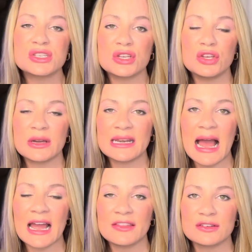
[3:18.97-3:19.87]
you can
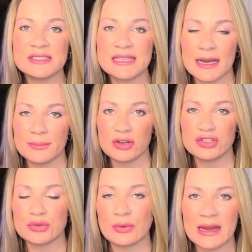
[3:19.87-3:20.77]
either set up
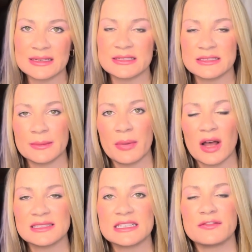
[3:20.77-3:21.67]
your direct
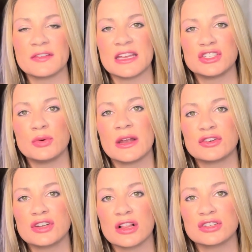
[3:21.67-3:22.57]
deposit for that
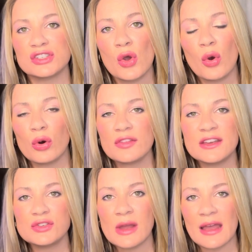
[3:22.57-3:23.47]
$200 or
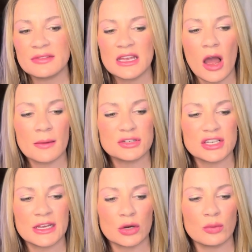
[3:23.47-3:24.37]
they do have the
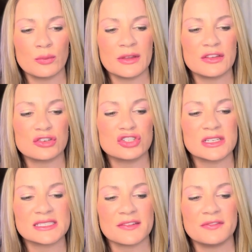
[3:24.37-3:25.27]
option here with your
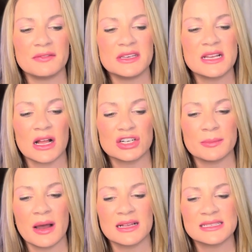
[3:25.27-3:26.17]
just a $50
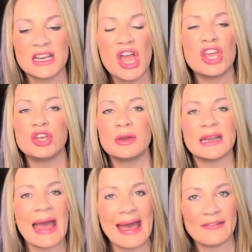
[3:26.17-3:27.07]
deposit, you
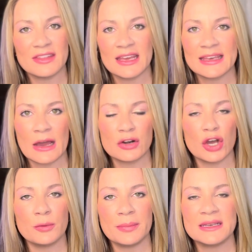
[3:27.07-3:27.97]
can have the account
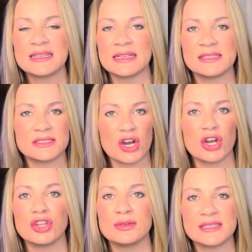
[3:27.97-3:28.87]
opened and
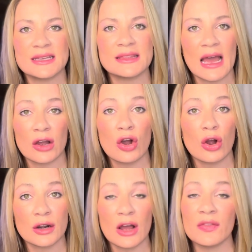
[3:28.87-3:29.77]
start using that
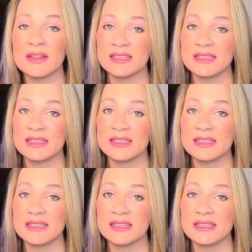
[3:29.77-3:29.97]
card on the